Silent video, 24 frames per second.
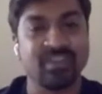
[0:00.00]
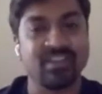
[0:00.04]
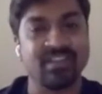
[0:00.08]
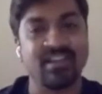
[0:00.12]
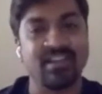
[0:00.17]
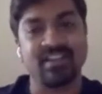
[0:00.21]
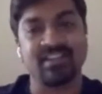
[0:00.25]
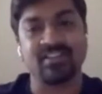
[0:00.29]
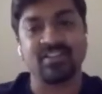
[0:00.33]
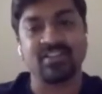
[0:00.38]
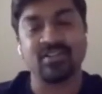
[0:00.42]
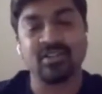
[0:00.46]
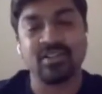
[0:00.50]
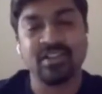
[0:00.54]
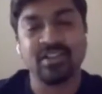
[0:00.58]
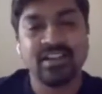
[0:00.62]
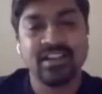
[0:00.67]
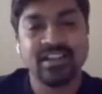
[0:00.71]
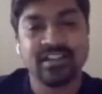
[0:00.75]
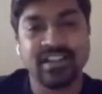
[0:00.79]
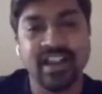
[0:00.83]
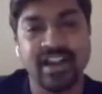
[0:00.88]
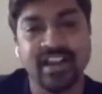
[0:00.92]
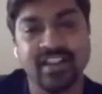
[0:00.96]
right so
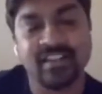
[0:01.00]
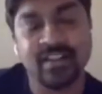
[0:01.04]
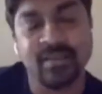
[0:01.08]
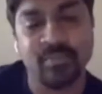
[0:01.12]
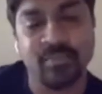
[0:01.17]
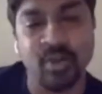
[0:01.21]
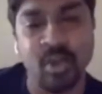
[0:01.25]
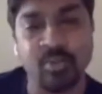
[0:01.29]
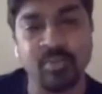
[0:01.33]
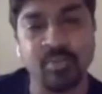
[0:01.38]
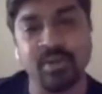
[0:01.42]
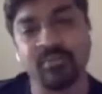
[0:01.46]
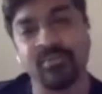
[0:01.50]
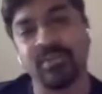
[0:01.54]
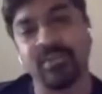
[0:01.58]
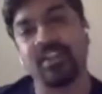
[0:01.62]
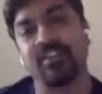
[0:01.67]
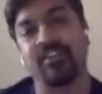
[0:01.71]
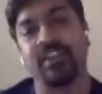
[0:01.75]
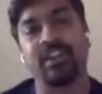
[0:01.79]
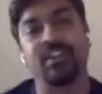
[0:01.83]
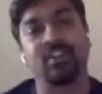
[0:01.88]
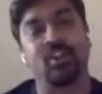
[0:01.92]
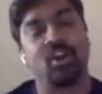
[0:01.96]
that is the problem
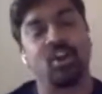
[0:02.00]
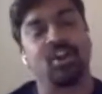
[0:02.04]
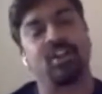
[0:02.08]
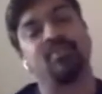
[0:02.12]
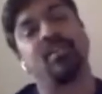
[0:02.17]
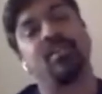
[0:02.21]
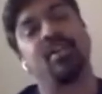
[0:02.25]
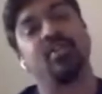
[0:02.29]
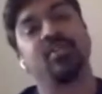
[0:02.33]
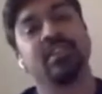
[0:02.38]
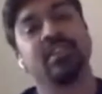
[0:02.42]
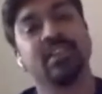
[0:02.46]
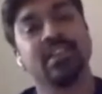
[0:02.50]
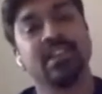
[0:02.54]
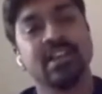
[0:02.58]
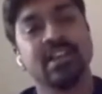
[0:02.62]
that we'll talk about